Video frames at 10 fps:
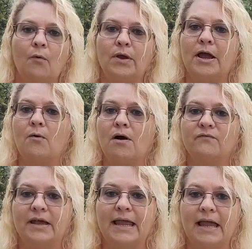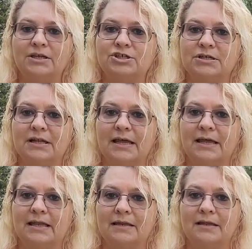We go on vacation,
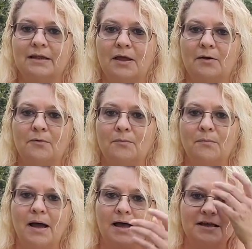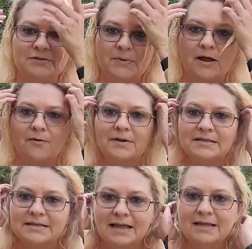and my husband
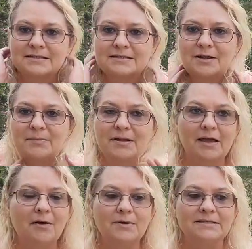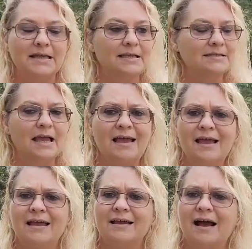always says, Billy always says,
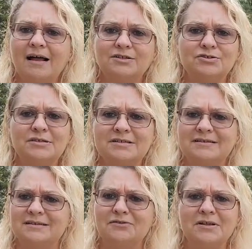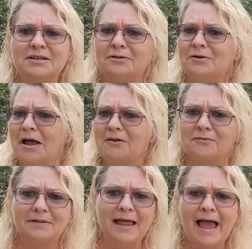God, you need to learn how to
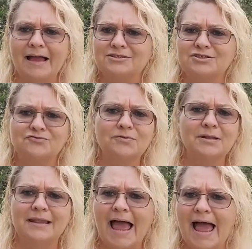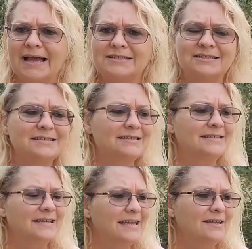relax. Just relax.
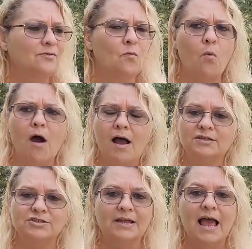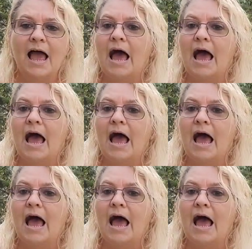Just sit and watch. And